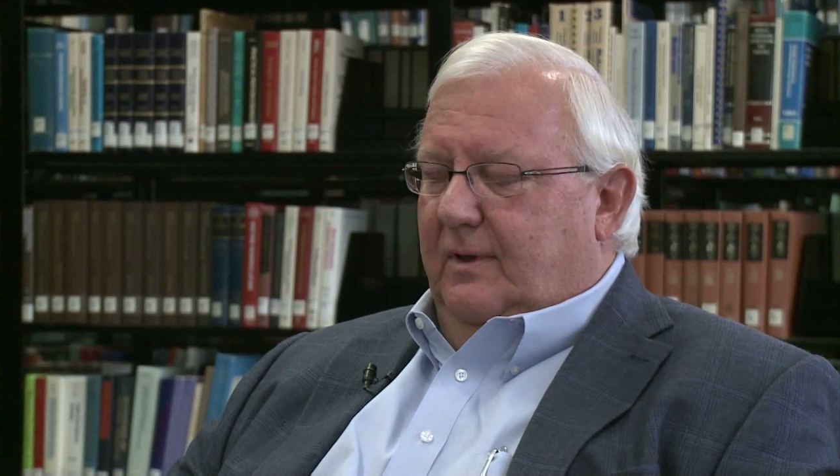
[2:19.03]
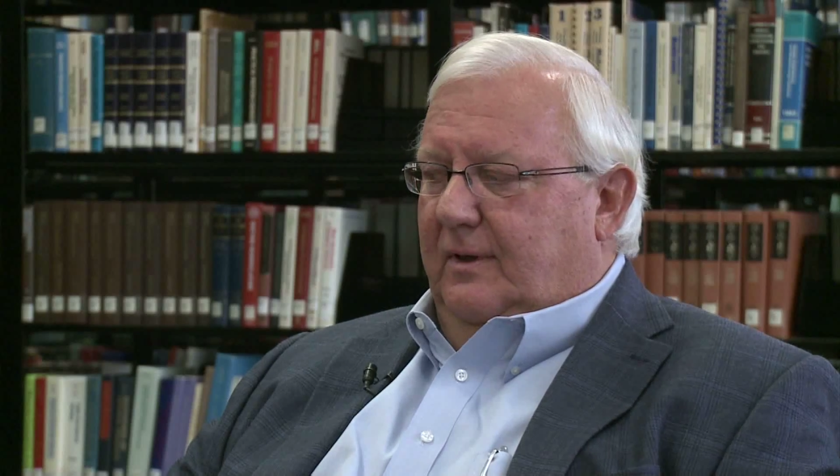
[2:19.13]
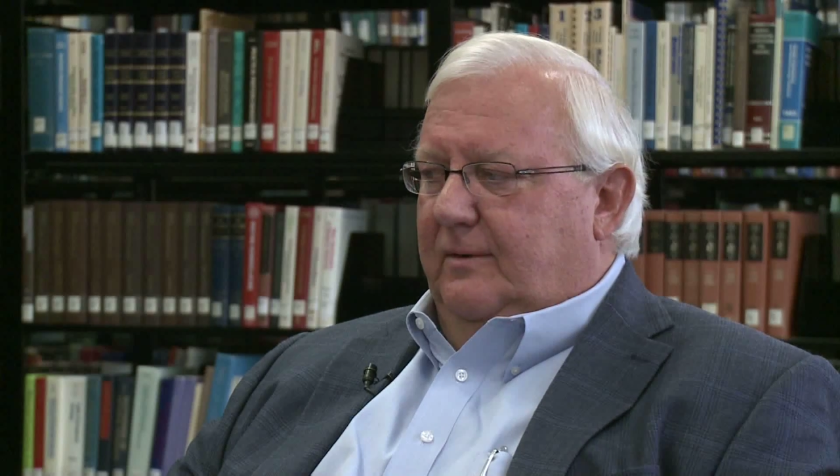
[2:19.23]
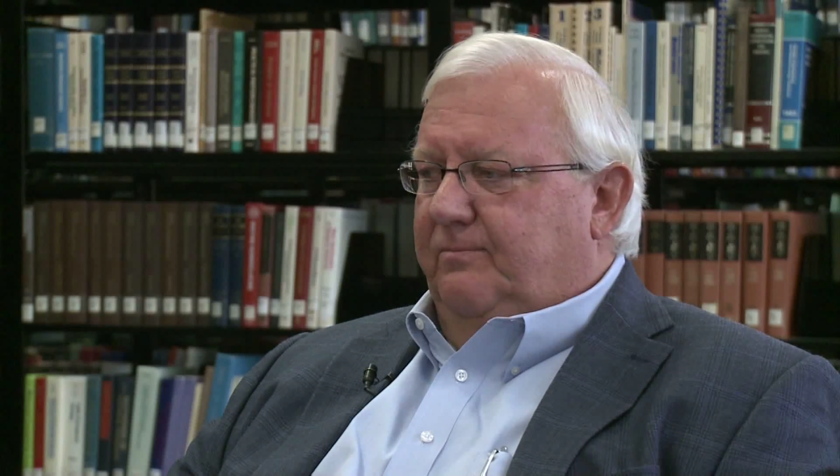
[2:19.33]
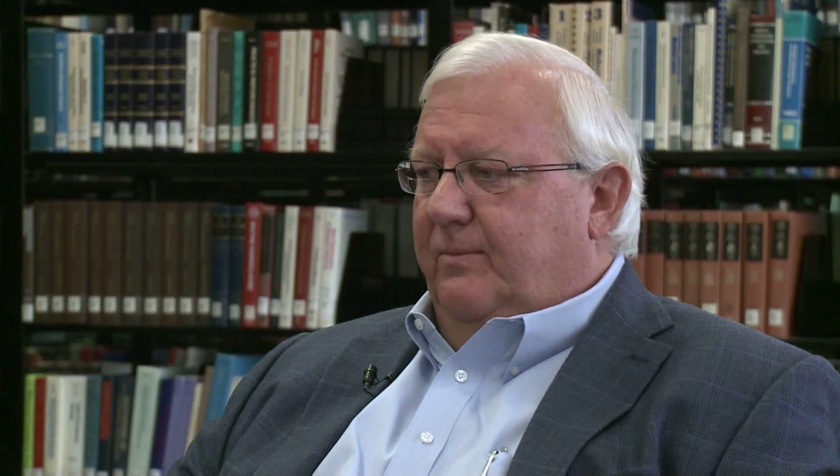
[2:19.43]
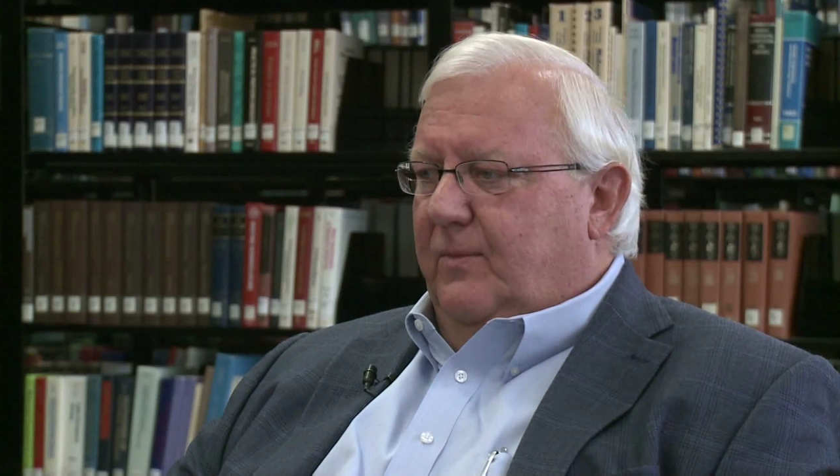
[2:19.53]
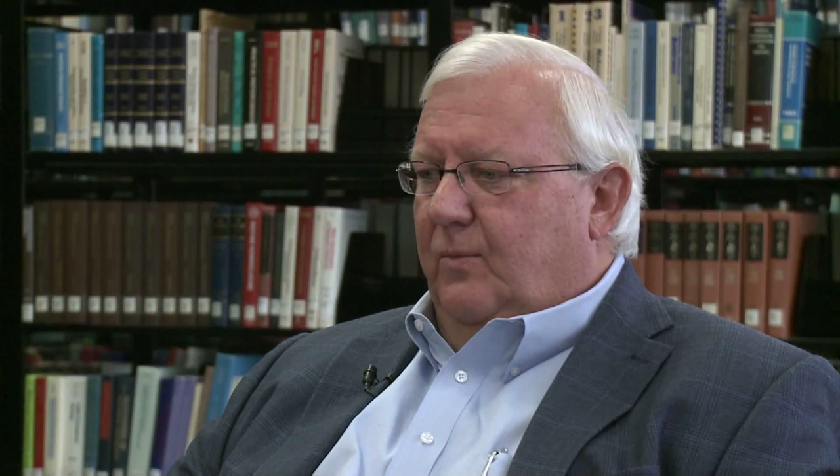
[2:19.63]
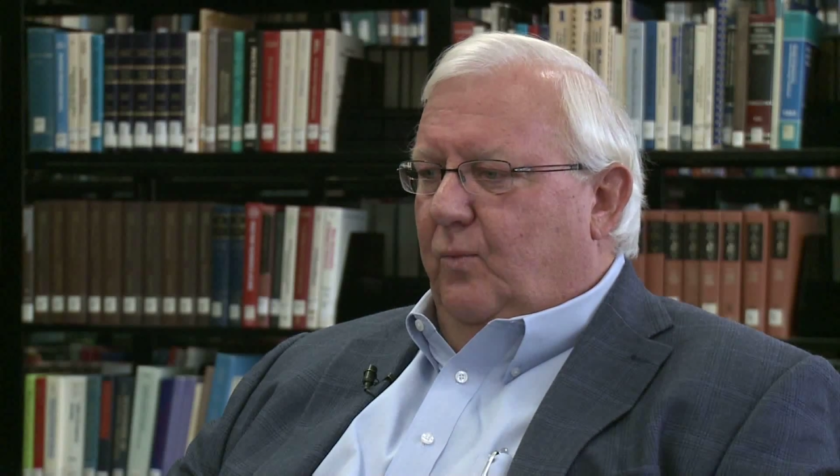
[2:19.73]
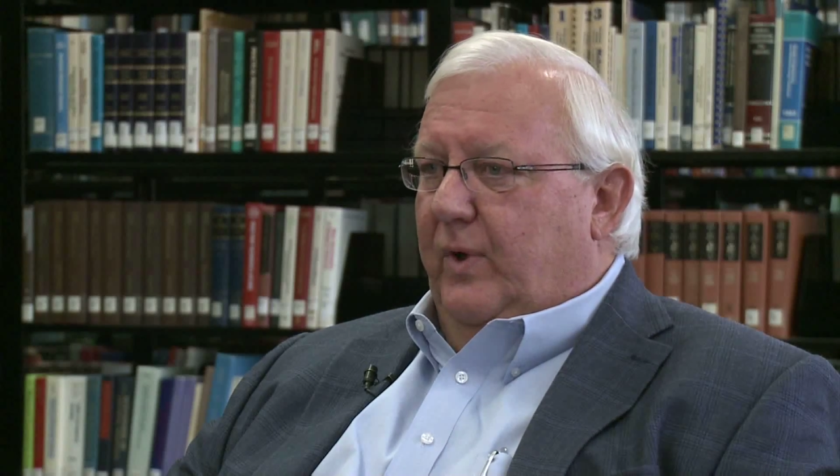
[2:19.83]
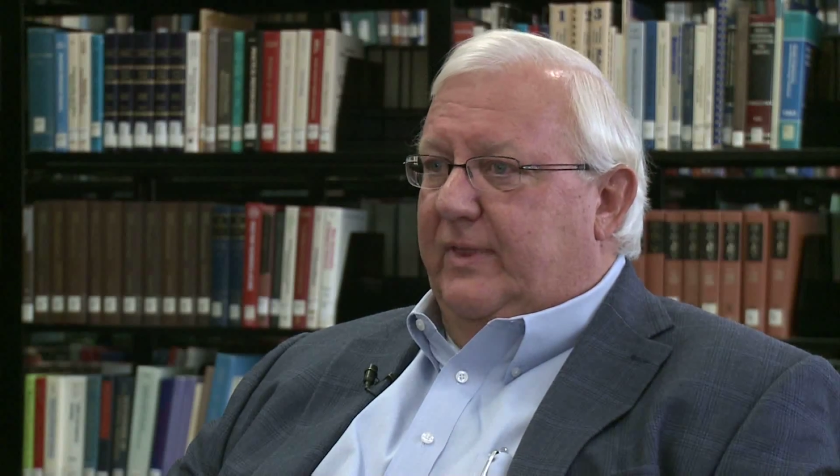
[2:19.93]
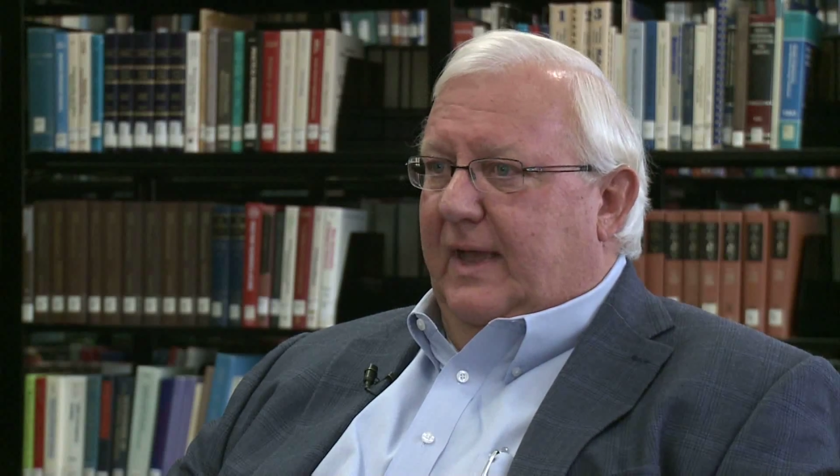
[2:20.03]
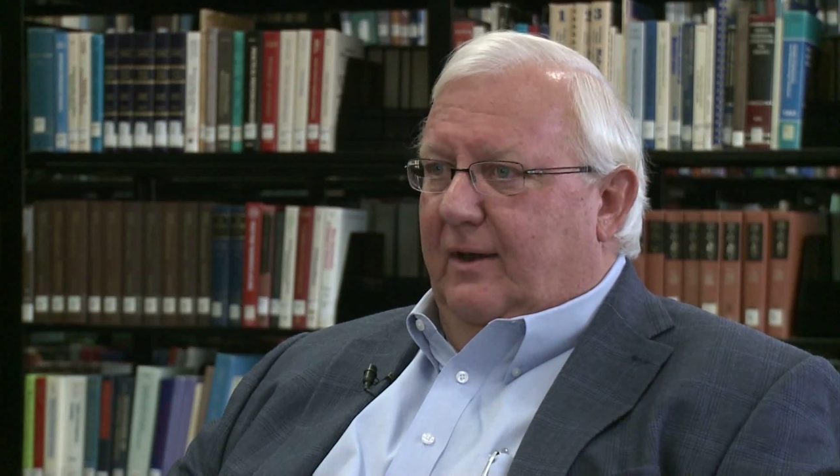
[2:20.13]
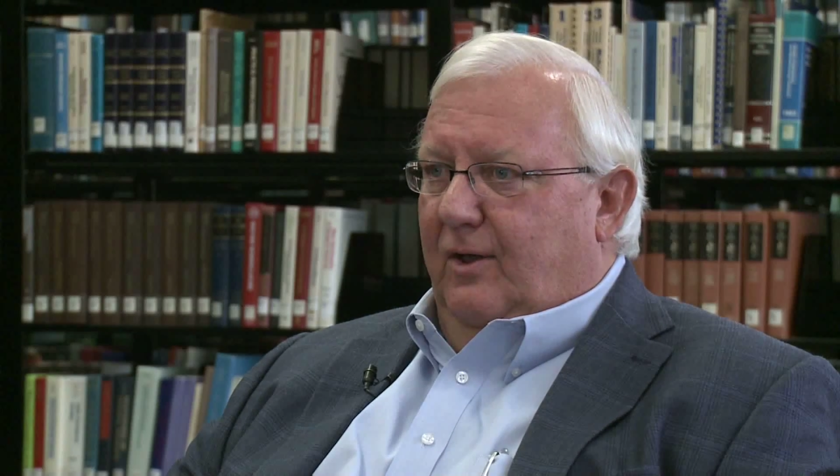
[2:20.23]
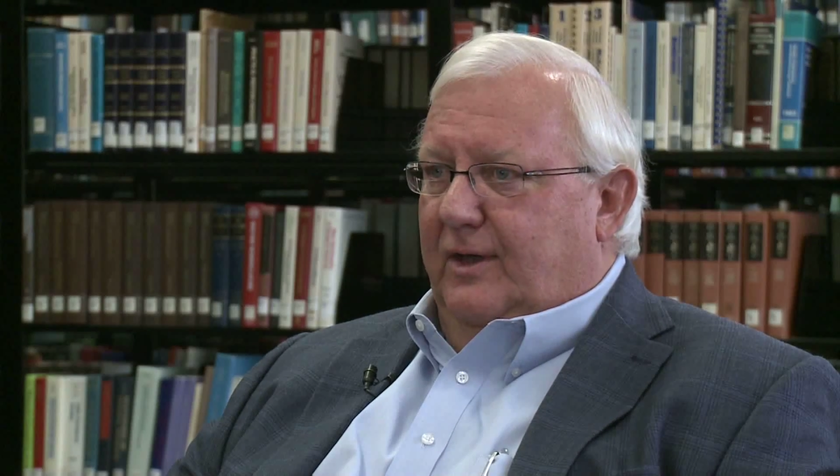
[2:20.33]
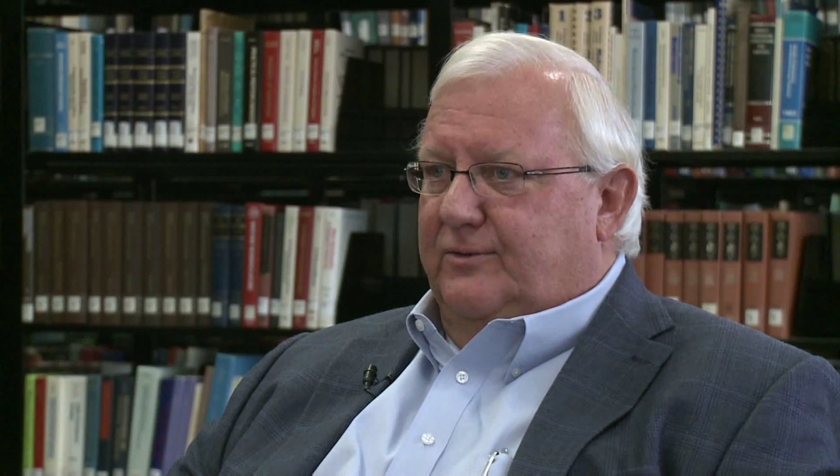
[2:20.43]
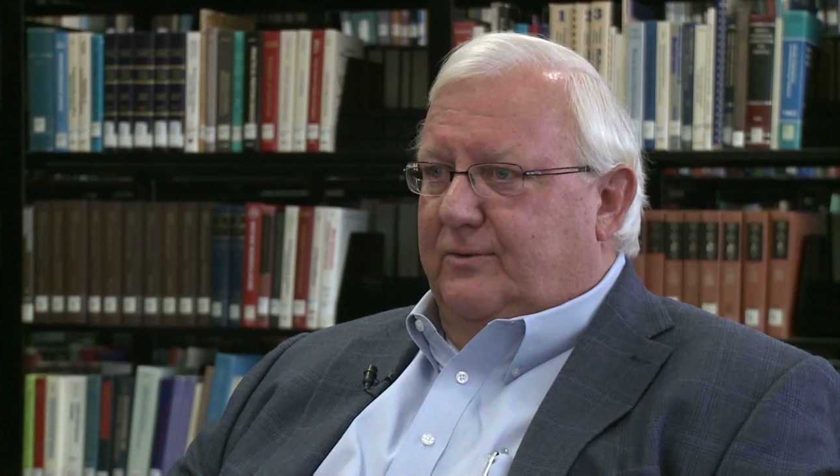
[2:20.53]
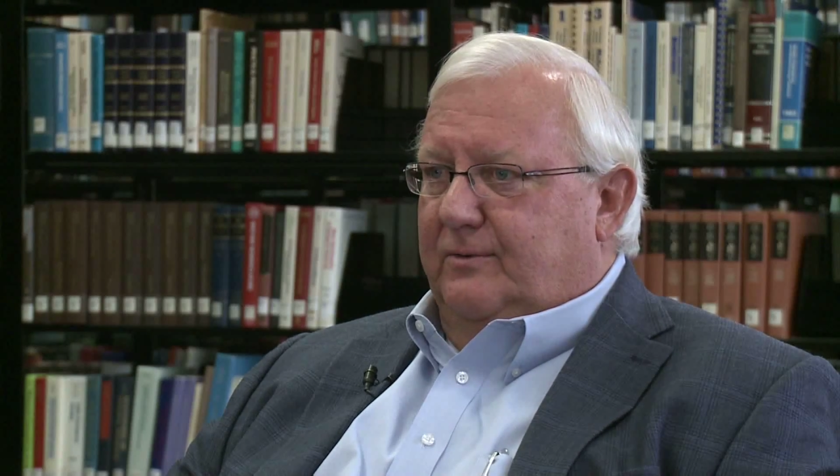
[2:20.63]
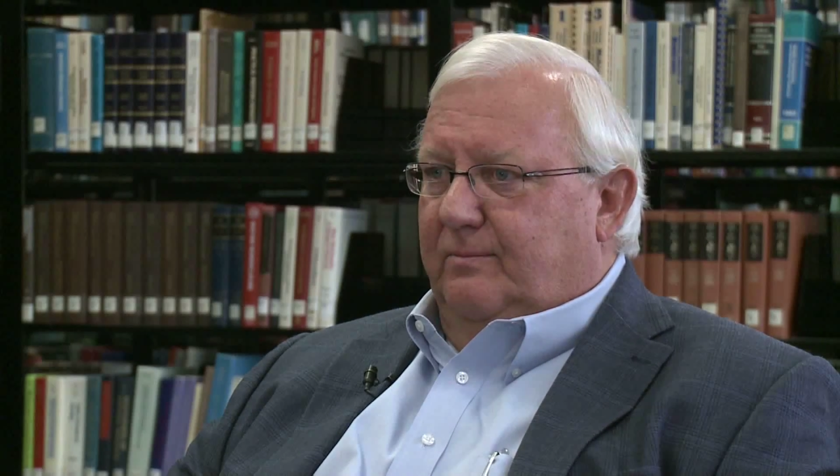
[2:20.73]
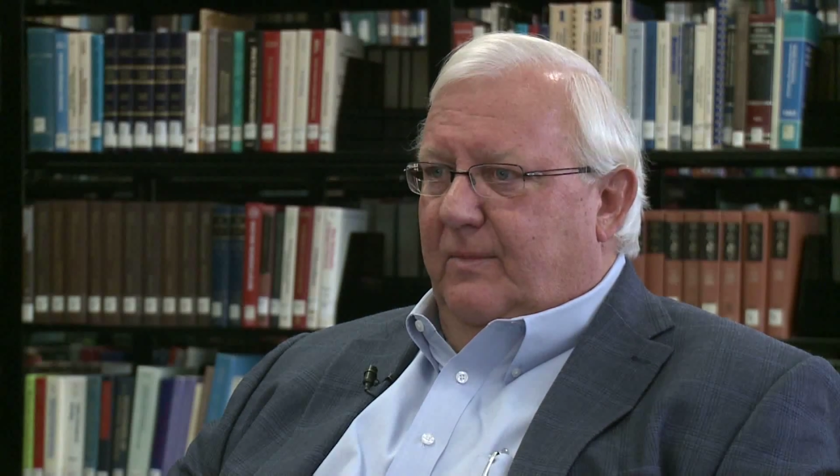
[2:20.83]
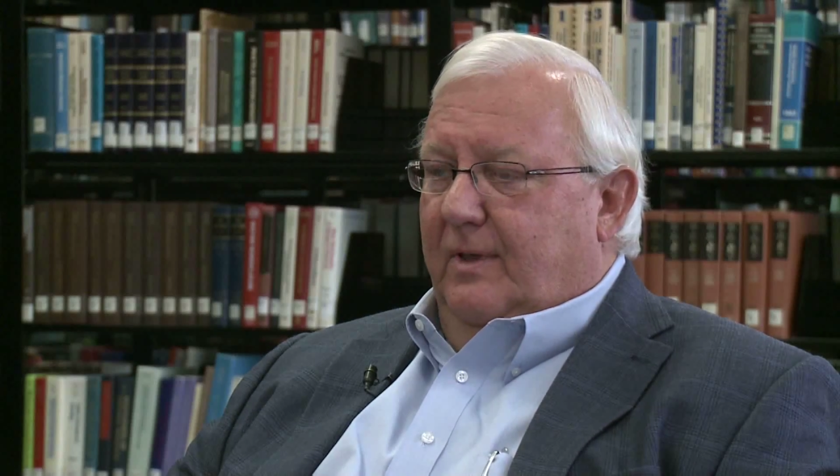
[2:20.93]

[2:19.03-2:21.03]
uh, win that lawsuit.